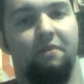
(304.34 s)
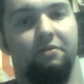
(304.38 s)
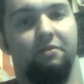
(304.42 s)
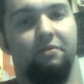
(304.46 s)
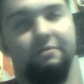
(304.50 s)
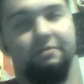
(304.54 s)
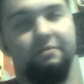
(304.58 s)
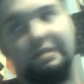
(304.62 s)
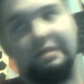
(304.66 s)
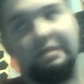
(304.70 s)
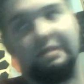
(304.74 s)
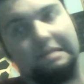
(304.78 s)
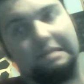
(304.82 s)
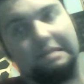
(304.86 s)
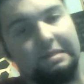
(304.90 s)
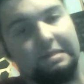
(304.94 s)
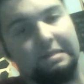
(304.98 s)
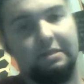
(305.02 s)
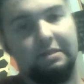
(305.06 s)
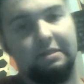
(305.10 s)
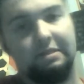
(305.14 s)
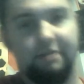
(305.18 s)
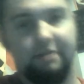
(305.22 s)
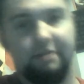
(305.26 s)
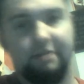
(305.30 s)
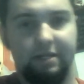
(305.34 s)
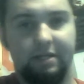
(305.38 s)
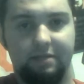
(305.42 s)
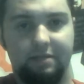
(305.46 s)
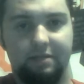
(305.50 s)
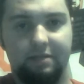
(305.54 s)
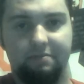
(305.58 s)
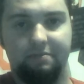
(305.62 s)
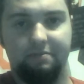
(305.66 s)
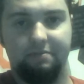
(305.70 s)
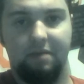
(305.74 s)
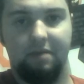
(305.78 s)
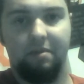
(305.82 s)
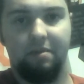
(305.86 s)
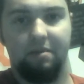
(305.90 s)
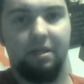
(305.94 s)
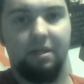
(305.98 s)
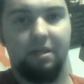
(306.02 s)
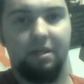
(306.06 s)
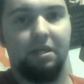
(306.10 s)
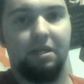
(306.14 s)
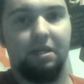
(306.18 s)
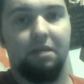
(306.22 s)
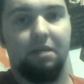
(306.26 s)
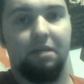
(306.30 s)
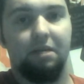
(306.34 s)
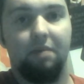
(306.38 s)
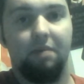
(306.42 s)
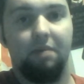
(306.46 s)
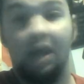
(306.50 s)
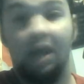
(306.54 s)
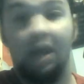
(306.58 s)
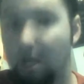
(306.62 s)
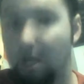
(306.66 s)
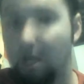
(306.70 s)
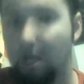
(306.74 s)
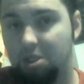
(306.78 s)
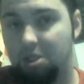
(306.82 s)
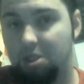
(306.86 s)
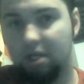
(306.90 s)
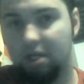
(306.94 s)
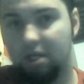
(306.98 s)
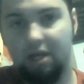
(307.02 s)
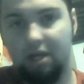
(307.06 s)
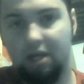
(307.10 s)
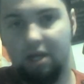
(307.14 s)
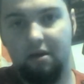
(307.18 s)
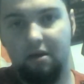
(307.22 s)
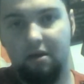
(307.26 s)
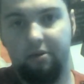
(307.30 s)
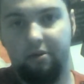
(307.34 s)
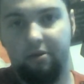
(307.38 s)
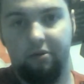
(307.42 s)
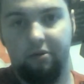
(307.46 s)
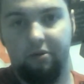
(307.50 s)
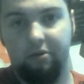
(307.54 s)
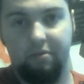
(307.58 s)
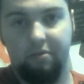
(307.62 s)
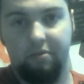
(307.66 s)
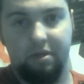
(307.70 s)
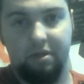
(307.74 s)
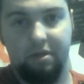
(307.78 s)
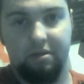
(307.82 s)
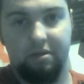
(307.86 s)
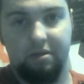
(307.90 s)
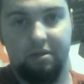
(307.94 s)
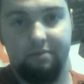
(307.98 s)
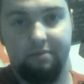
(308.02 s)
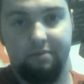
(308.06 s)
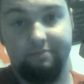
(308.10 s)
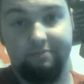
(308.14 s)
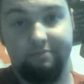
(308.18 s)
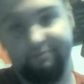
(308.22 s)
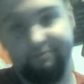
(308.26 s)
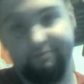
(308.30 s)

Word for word: felt, well, maybe they need to be educated a little bit.